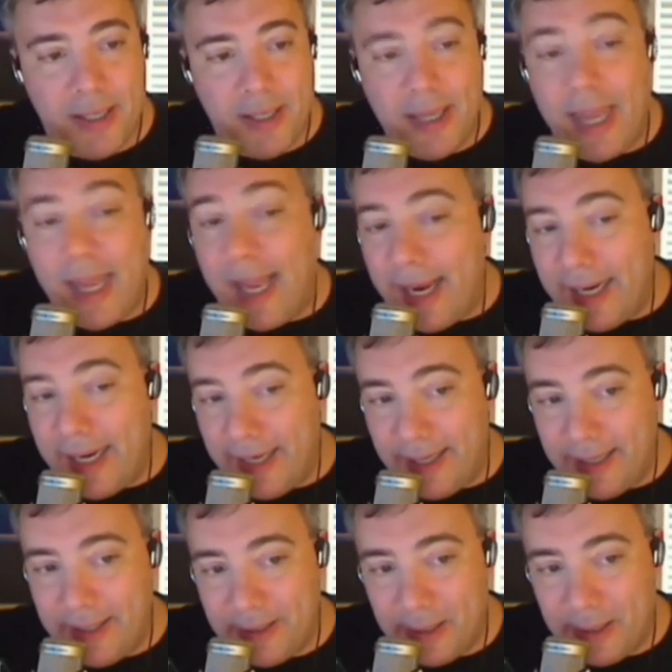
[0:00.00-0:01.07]
It's designed
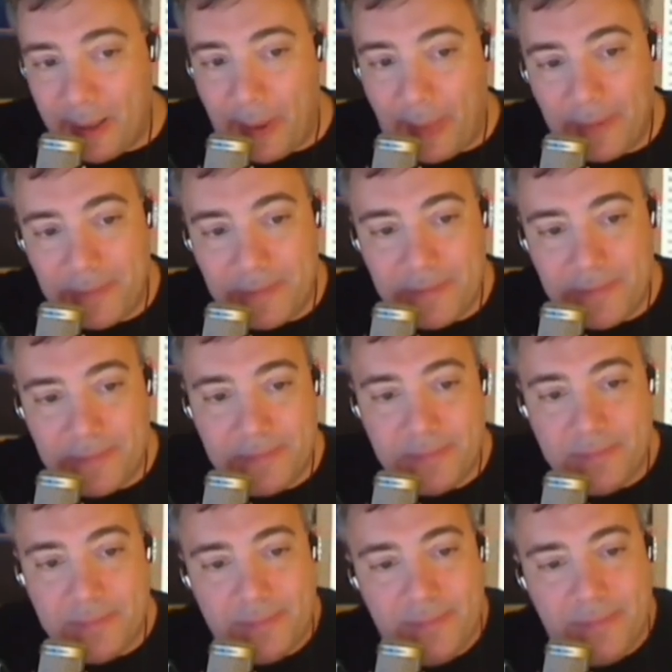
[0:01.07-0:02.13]
and, for by and
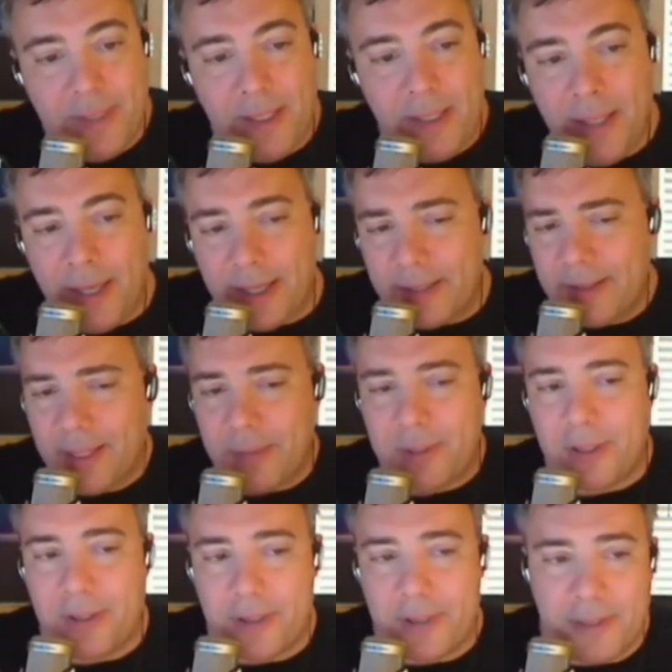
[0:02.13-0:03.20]
for geeks. Yeah,
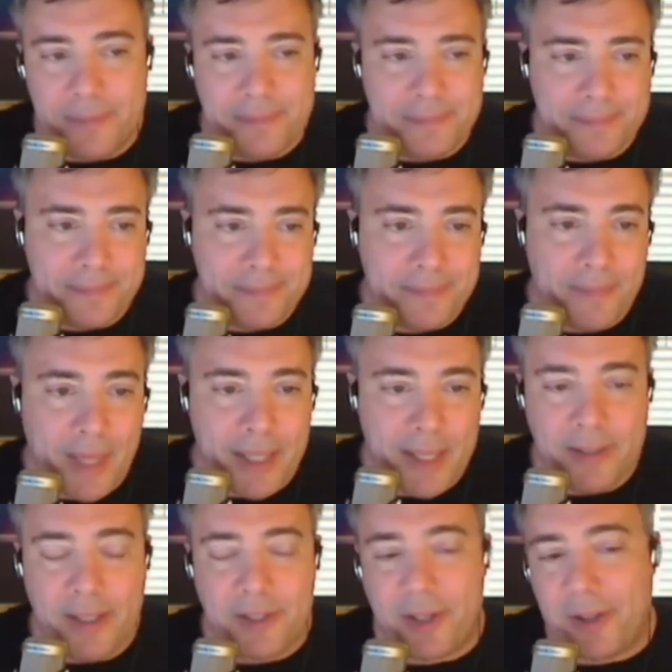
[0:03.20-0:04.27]
absolutely. Yeah. And
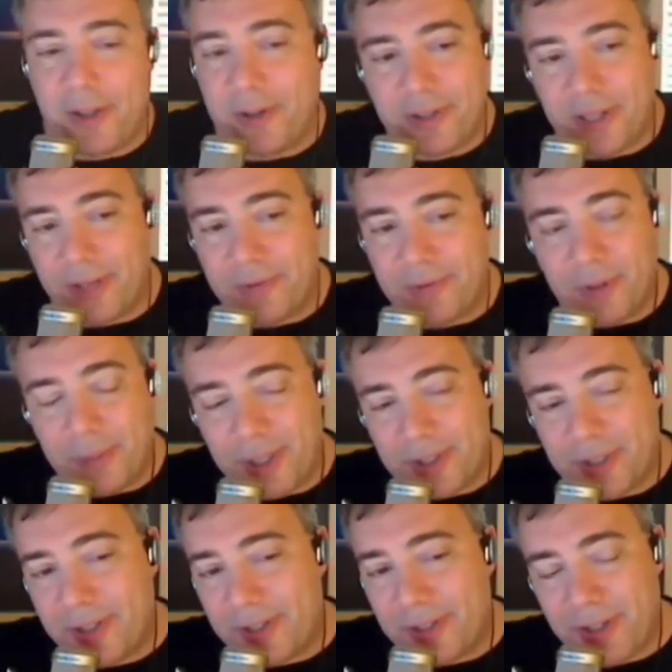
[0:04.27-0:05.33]
it does other stuff too. I mean,
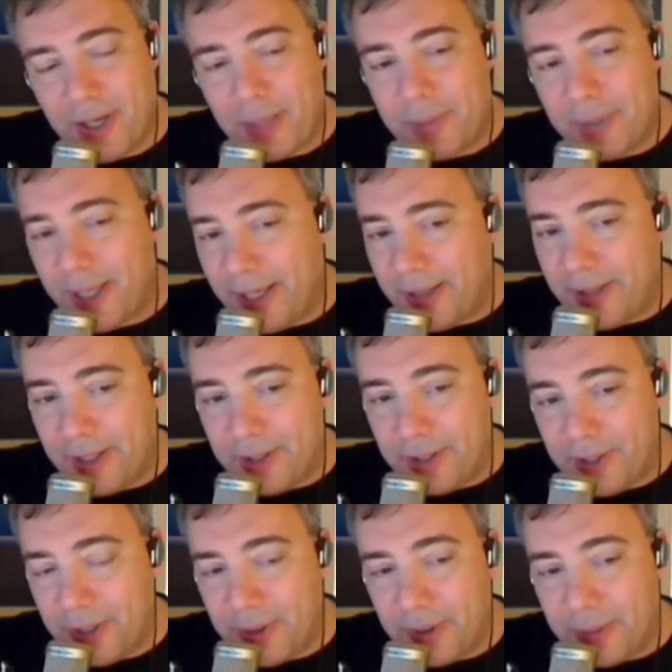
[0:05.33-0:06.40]
there's, there's complicated
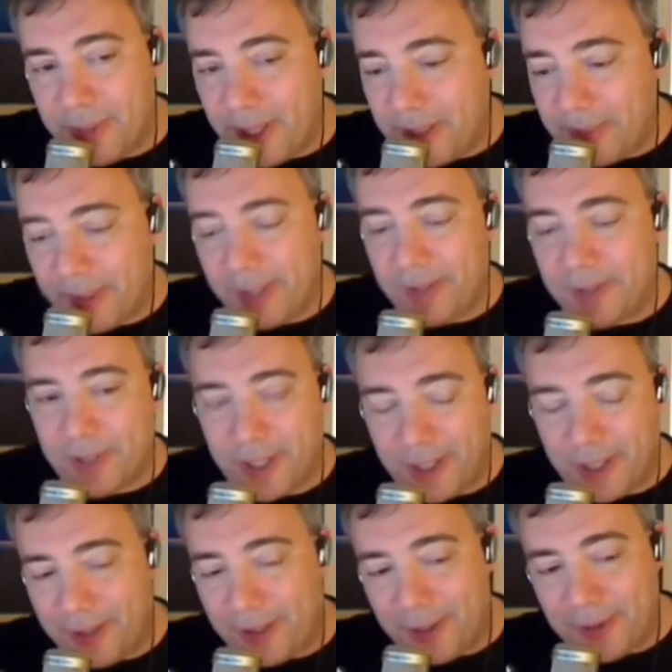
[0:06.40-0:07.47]
things you can do with media players,
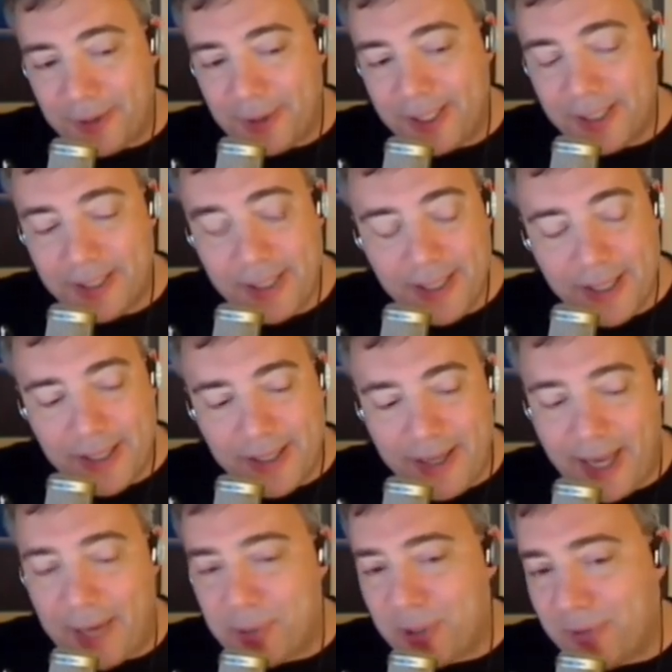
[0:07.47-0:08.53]
like you can load uh,
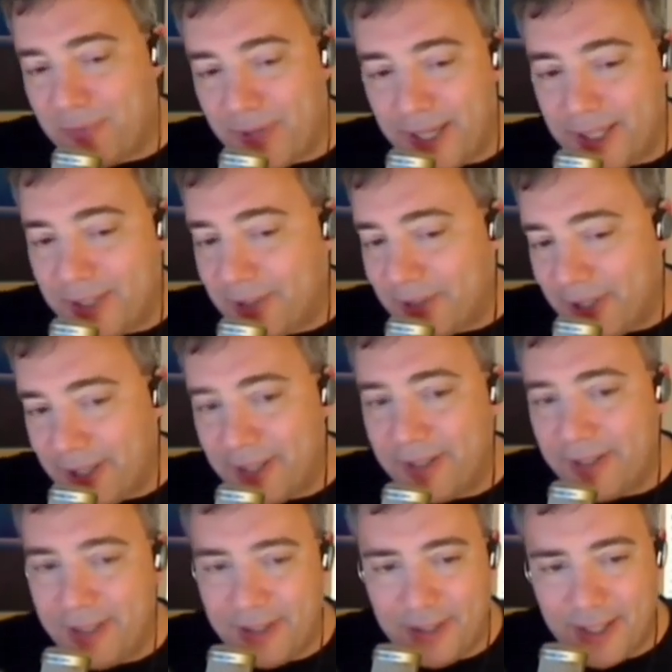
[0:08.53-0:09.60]
caption files in
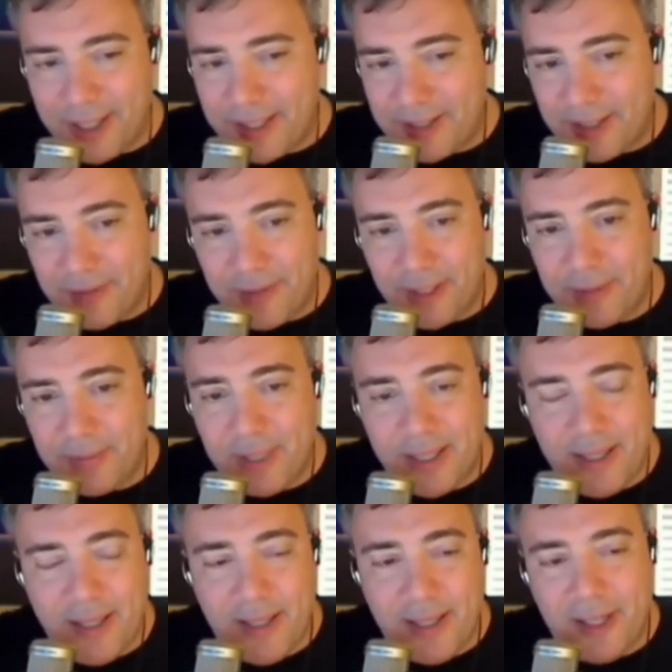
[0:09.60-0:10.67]
and, and all that stuff. And I'm,
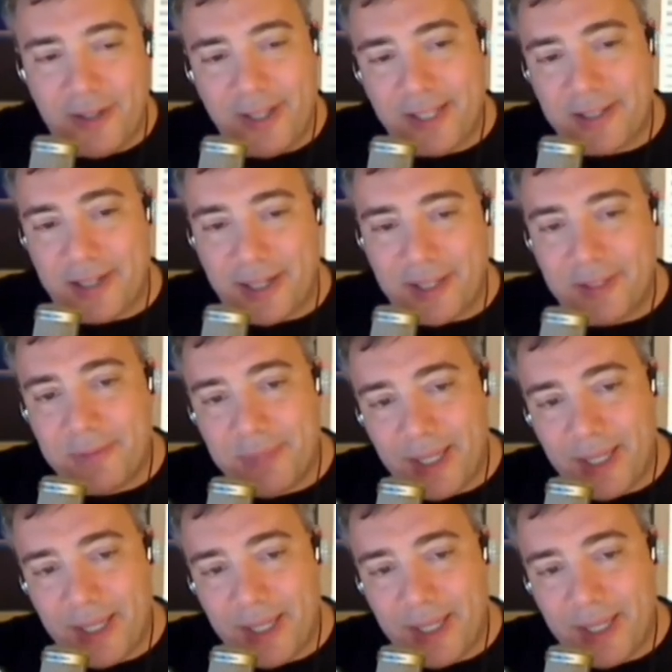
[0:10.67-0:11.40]
you know, that's nice.